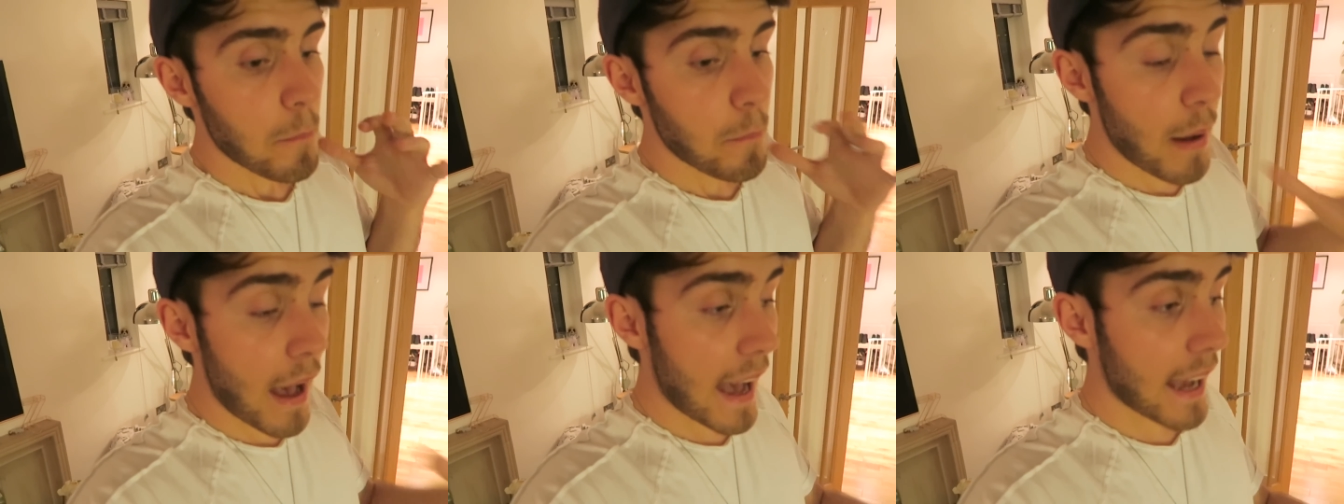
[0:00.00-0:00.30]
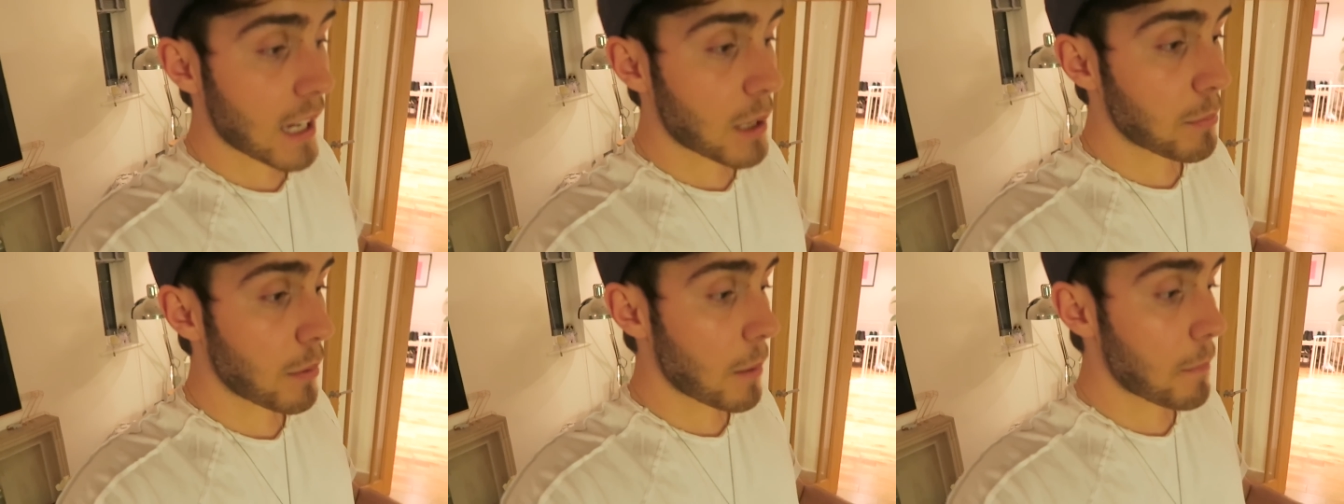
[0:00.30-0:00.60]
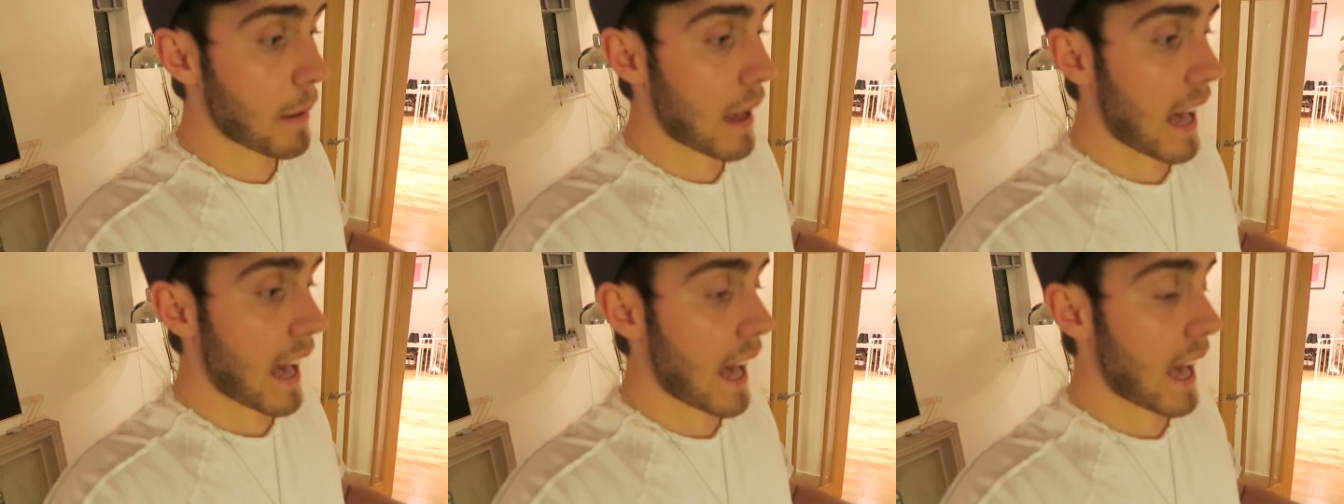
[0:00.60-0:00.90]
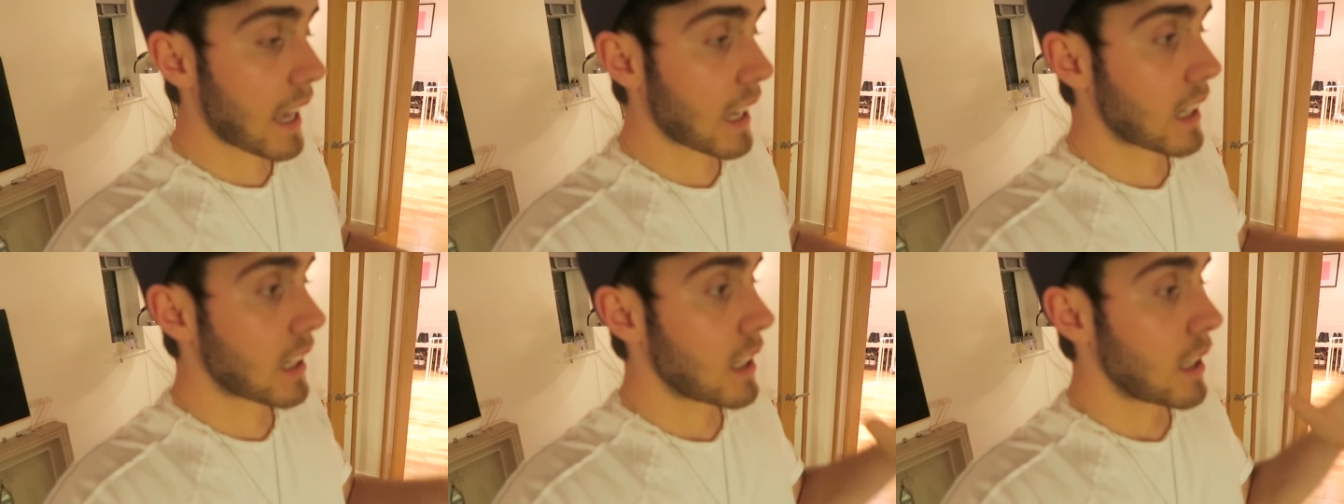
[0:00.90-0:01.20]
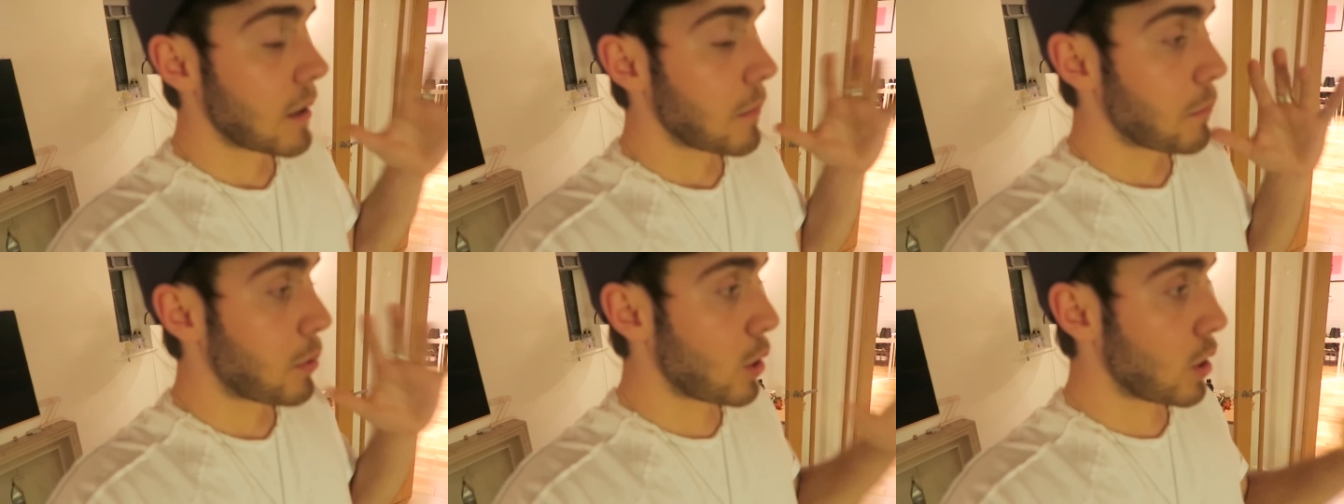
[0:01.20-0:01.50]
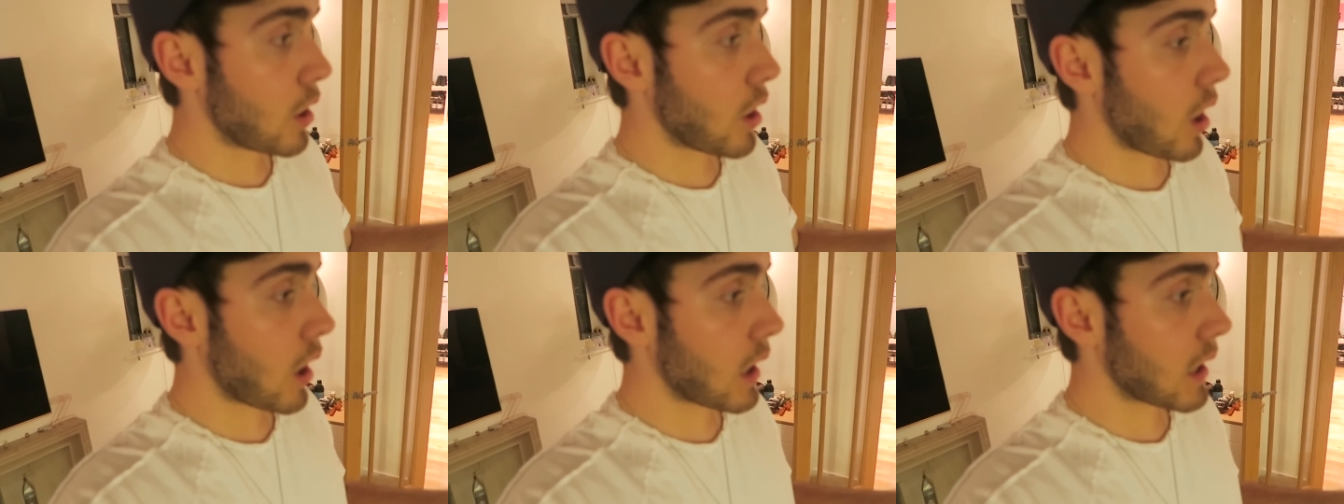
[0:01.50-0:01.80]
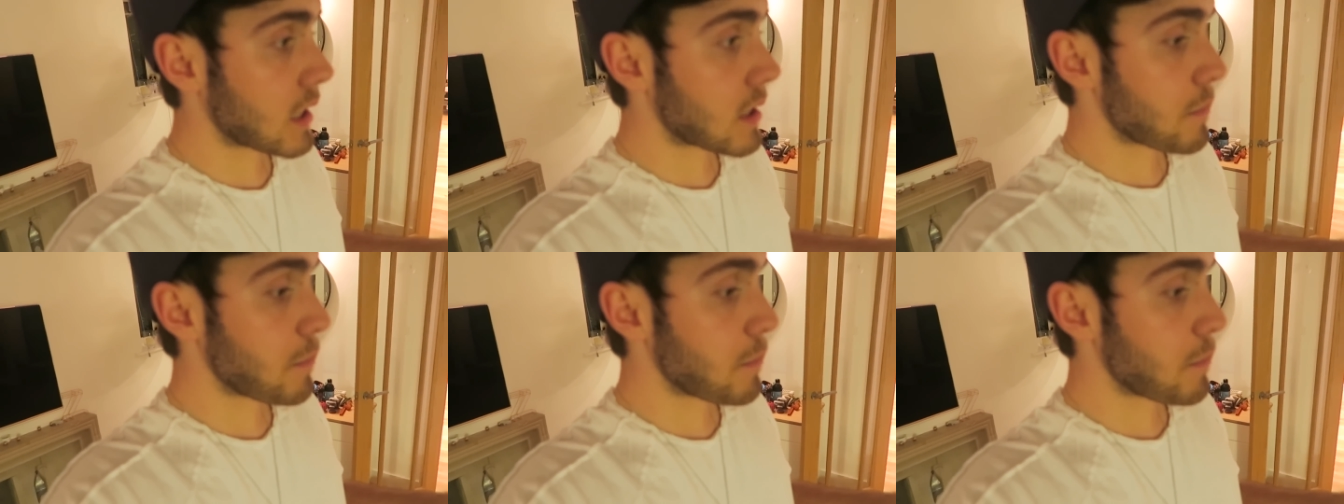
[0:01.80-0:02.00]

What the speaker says: pack my bag, put Nala